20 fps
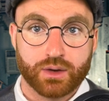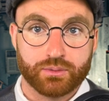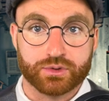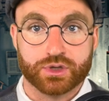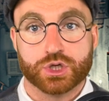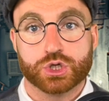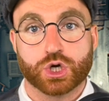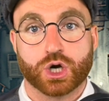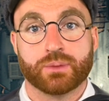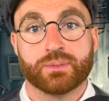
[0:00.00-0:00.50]
When the
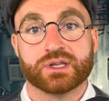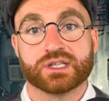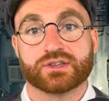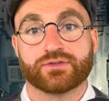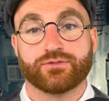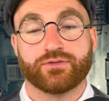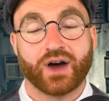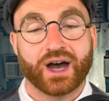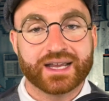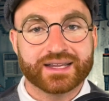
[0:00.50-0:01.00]
Germans
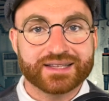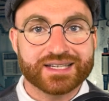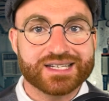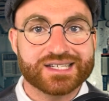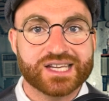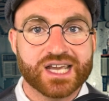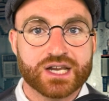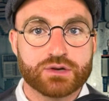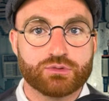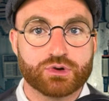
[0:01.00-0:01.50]
finally
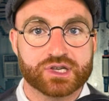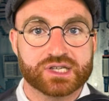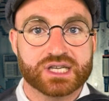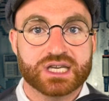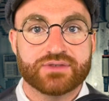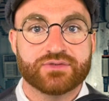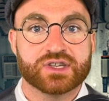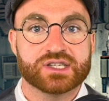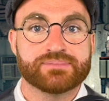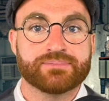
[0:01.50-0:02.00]
did
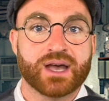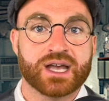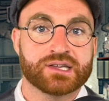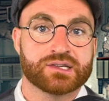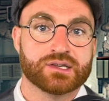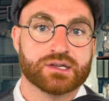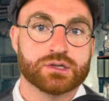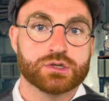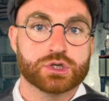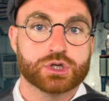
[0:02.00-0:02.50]
receive his
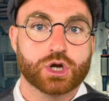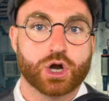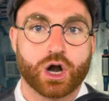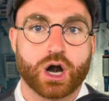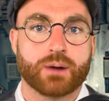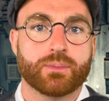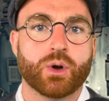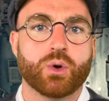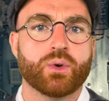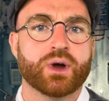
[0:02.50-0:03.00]
message,
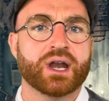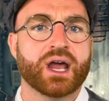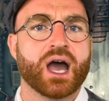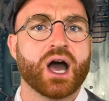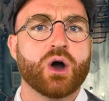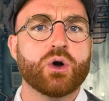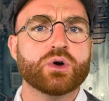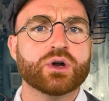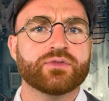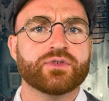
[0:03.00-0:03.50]
Garbo went
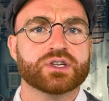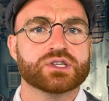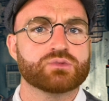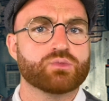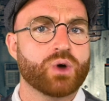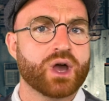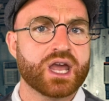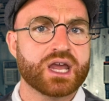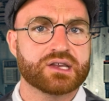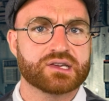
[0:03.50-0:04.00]
out of his
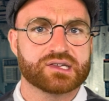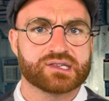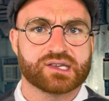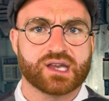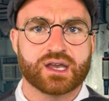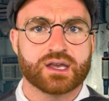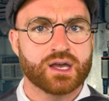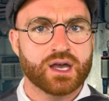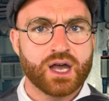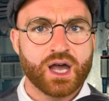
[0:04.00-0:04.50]
way to
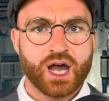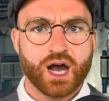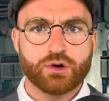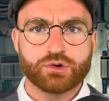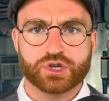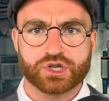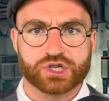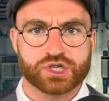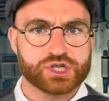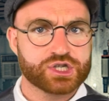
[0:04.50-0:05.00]
say how
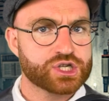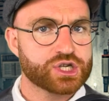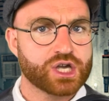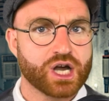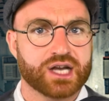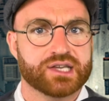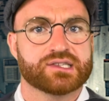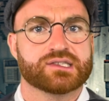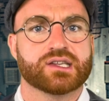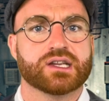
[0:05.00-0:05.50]

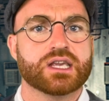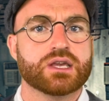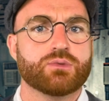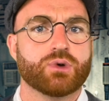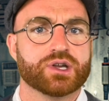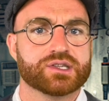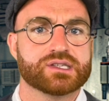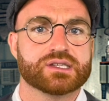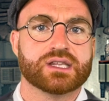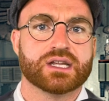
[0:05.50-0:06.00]
disgusted he
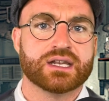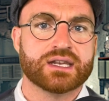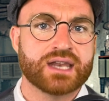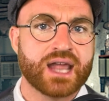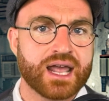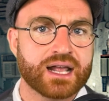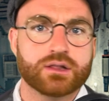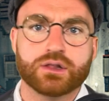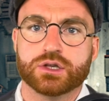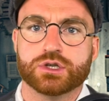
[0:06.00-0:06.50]
was at the
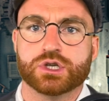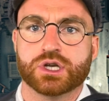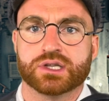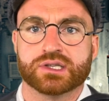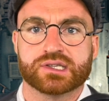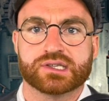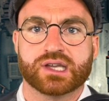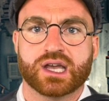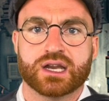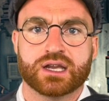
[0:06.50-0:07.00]
negligence,
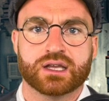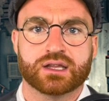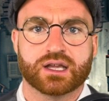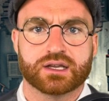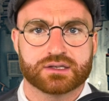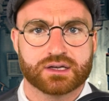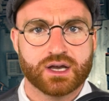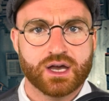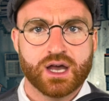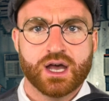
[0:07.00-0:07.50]
stating
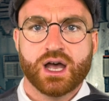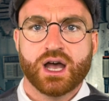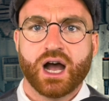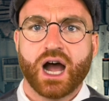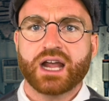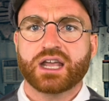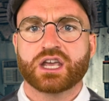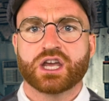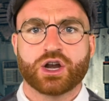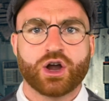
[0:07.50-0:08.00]
that, "I
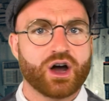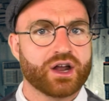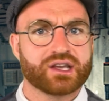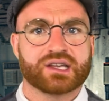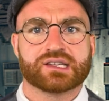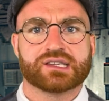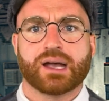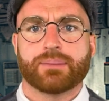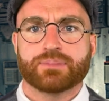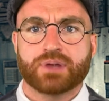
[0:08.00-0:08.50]
cannot
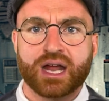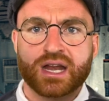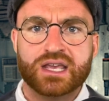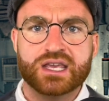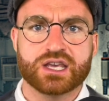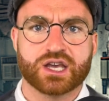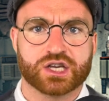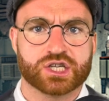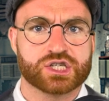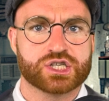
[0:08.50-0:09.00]
accept any
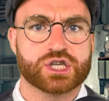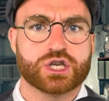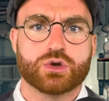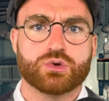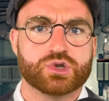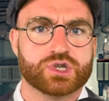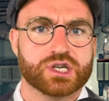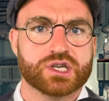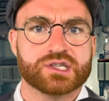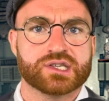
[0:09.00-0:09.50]

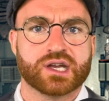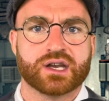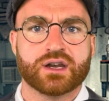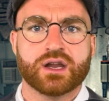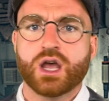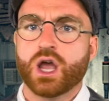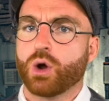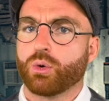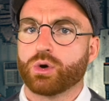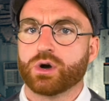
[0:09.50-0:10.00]
excuses, and
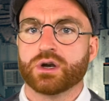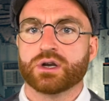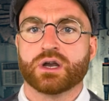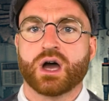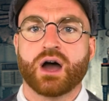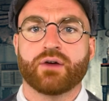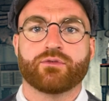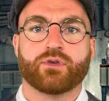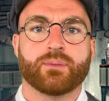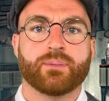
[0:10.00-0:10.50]
were it
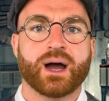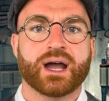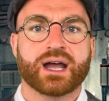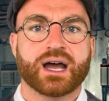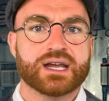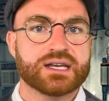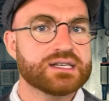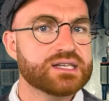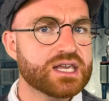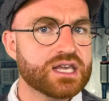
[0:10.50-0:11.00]
not for my
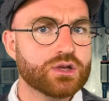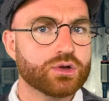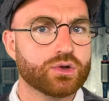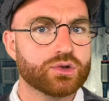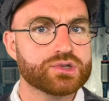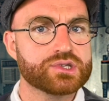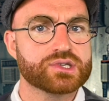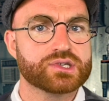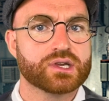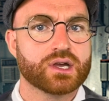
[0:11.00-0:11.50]

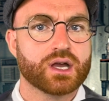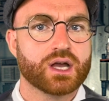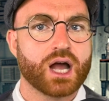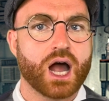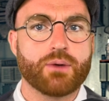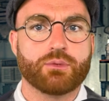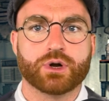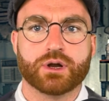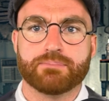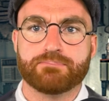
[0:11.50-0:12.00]
ideals, I
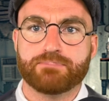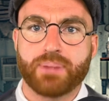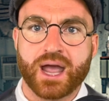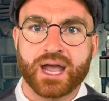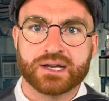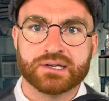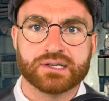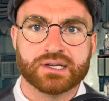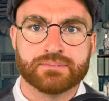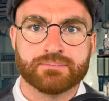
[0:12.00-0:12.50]
would
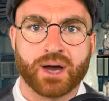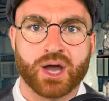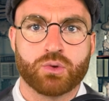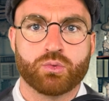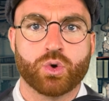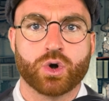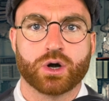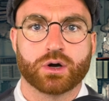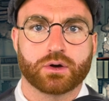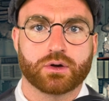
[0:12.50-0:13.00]
abandon my
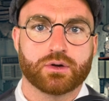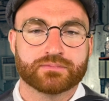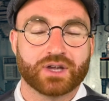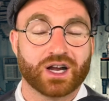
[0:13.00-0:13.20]
work."